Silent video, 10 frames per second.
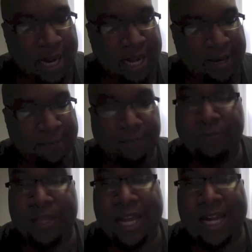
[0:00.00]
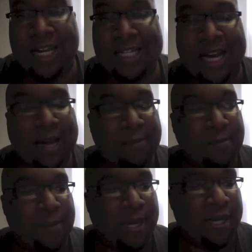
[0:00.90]
at any time.
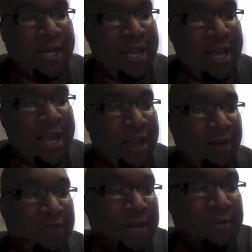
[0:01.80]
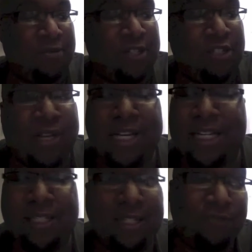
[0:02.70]
But Overcoming
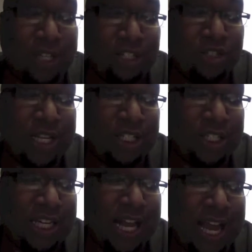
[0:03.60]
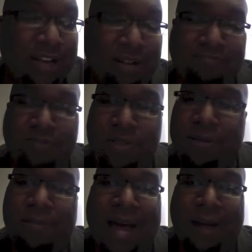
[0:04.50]
Frustration and Anger,
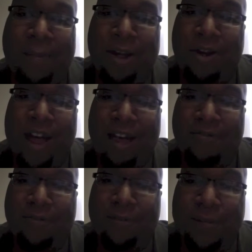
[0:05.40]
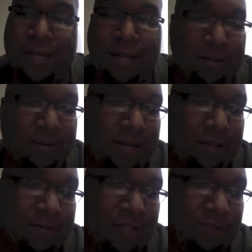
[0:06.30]
the back paragraph
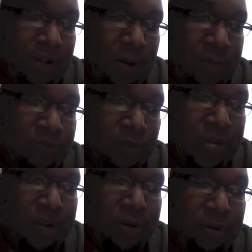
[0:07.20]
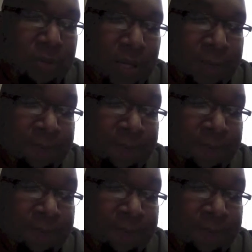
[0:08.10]
of this almost 40-year-old book,